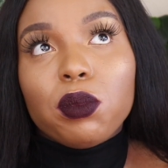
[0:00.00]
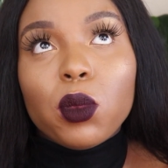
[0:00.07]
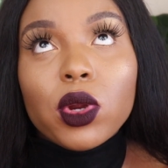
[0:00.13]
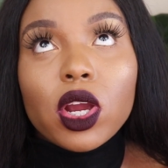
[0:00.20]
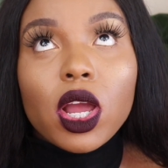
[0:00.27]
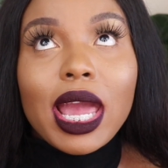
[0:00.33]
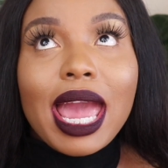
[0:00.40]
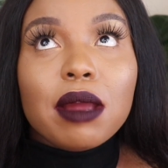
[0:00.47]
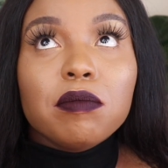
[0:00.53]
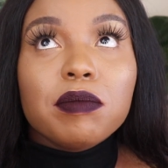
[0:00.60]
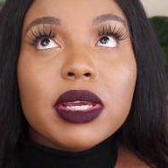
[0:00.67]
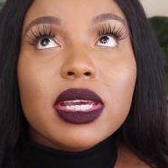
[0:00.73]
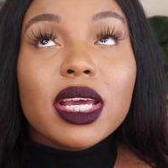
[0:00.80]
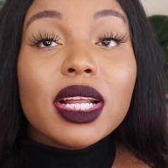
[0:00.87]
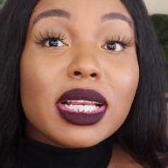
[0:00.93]
we can
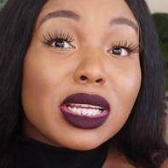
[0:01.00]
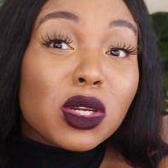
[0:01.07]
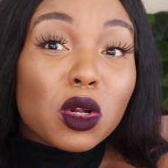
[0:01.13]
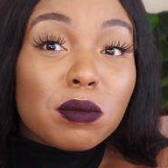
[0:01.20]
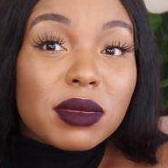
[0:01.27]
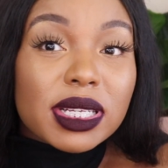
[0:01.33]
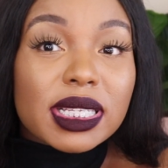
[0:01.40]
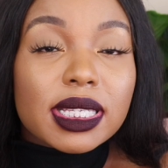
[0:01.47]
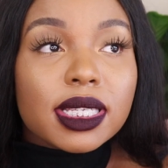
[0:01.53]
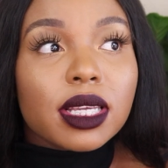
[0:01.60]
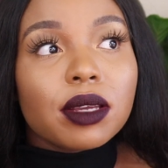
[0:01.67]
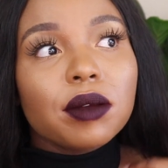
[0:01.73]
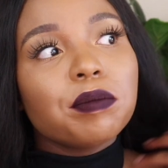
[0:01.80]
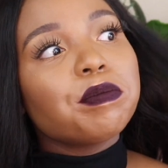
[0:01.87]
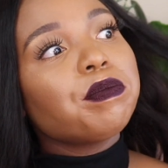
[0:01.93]
be a little
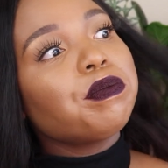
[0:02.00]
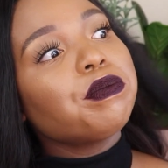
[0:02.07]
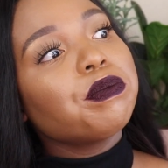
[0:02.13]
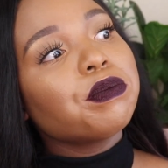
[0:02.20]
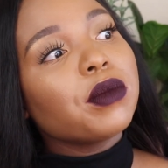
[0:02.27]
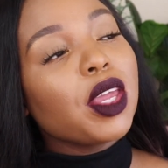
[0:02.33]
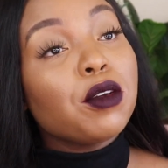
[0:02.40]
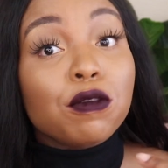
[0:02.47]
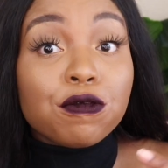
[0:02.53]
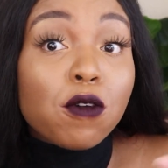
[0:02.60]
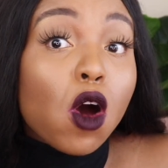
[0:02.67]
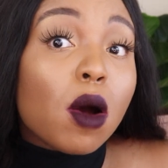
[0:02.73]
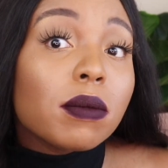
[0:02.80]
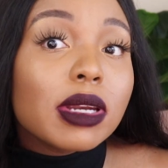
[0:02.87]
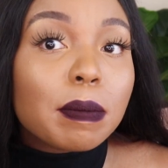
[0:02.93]

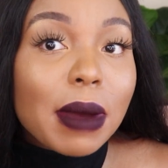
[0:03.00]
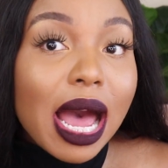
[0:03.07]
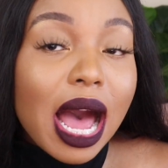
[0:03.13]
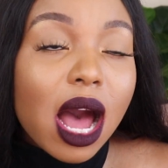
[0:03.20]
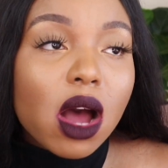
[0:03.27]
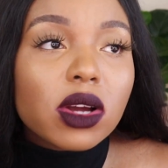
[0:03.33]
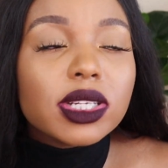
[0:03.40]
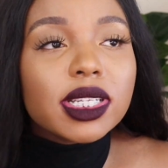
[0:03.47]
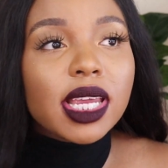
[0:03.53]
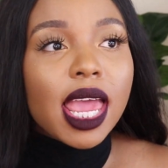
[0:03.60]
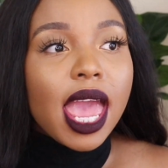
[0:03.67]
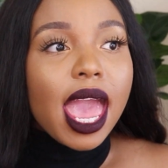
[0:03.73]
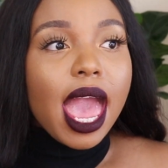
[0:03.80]
misinformed about.